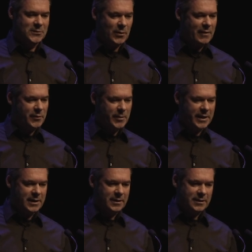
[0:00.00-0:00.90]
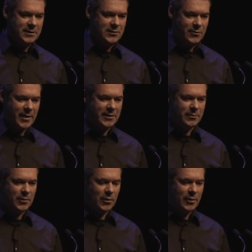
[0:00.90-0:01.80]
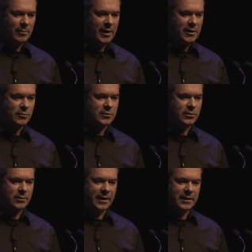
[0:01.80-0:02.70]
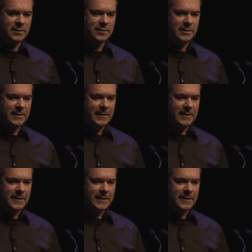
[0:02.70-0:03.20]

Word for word: So every week it's a radio program, Radio Stockings.